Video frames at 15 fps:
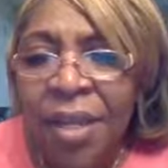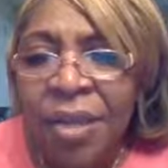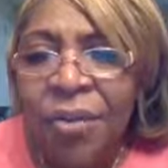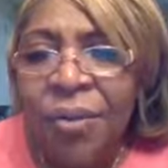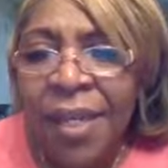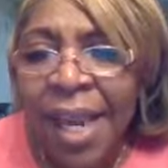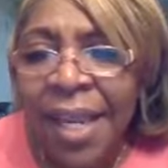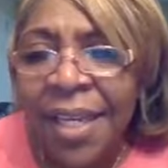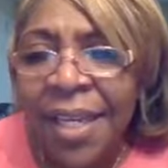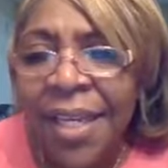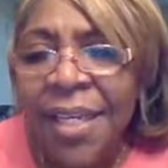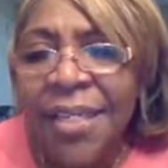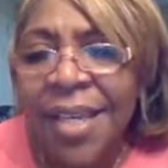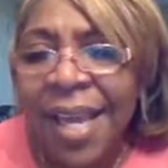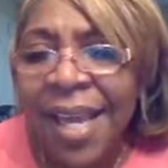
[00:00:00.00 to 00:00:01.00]
You
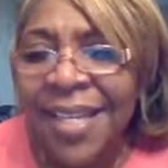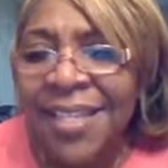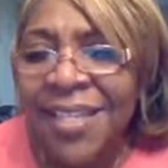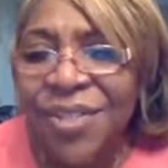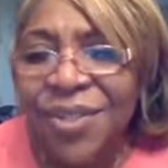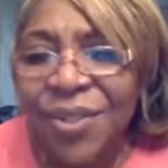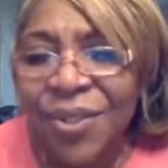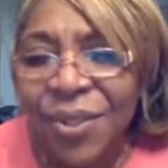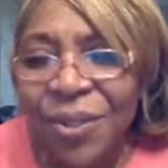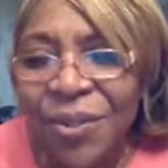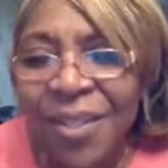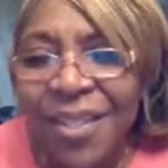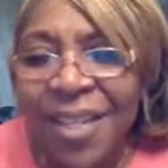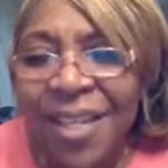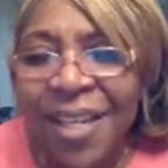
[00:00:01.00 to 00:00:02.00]
ladies, hey, Sister
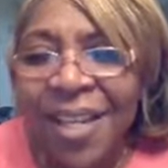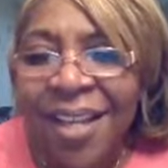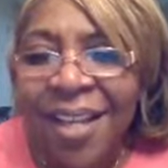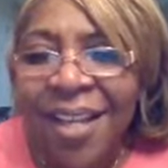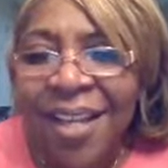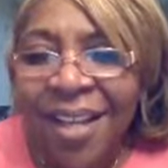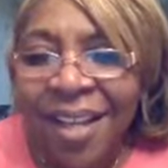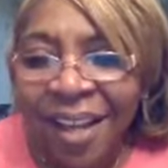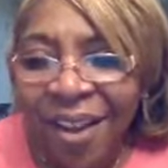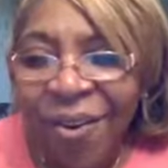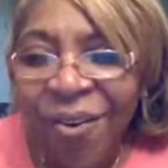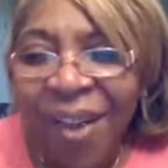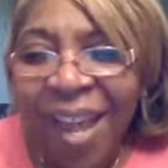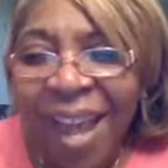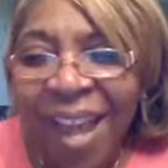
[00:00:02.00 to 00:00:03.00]
Lucy.
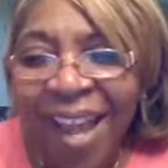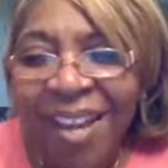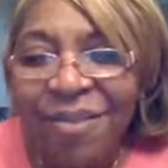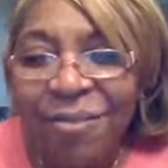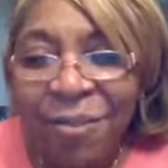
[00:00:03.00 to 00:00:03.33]
Okay,